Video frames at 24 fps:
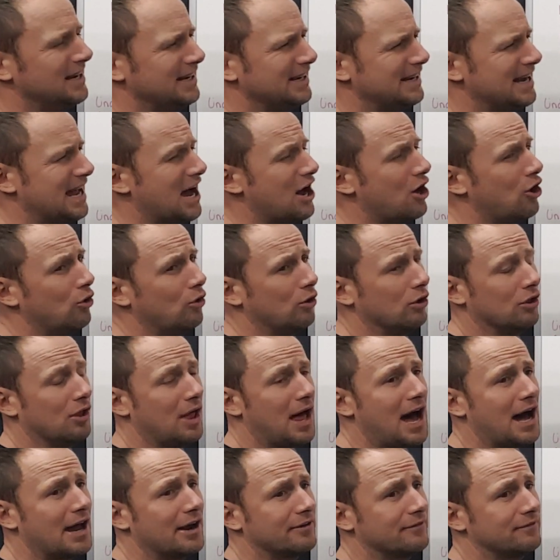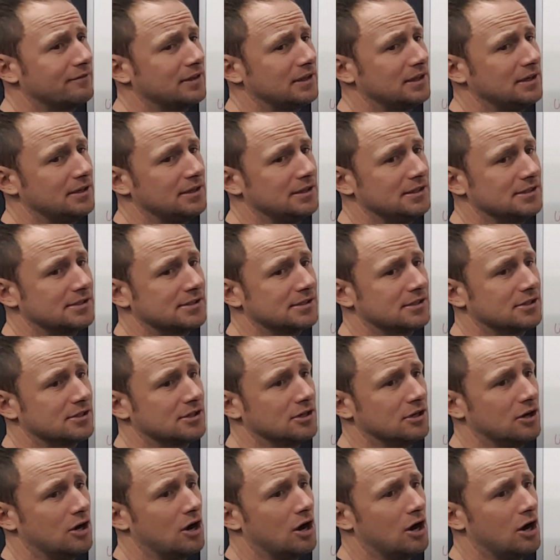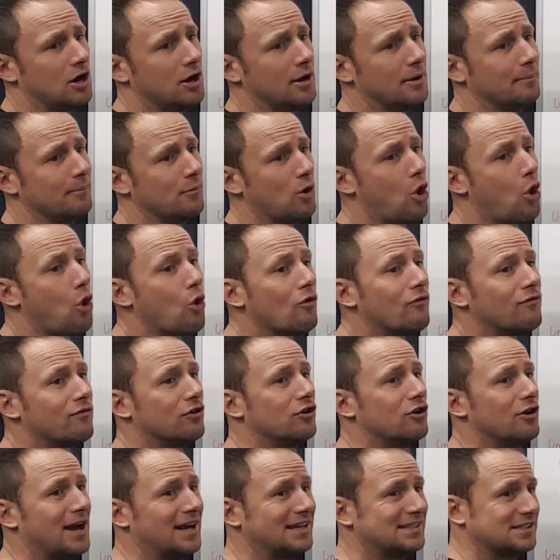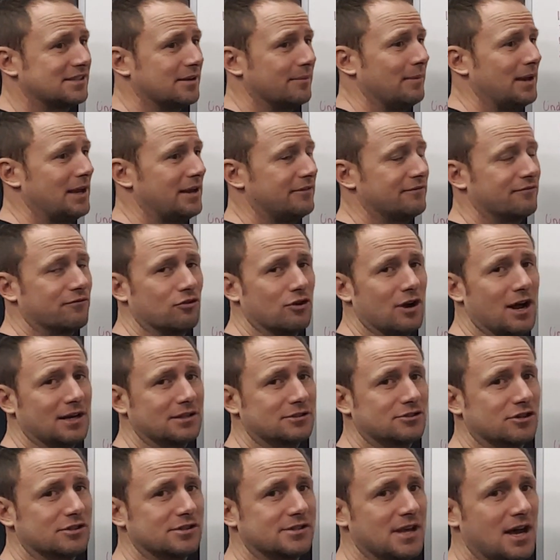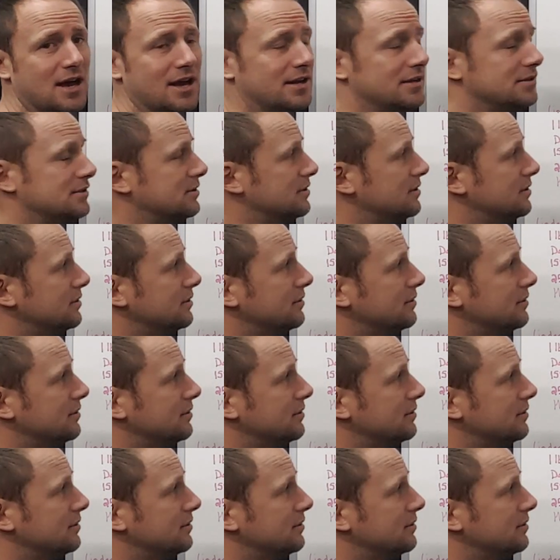Now, a lot of these overestimate for exercise.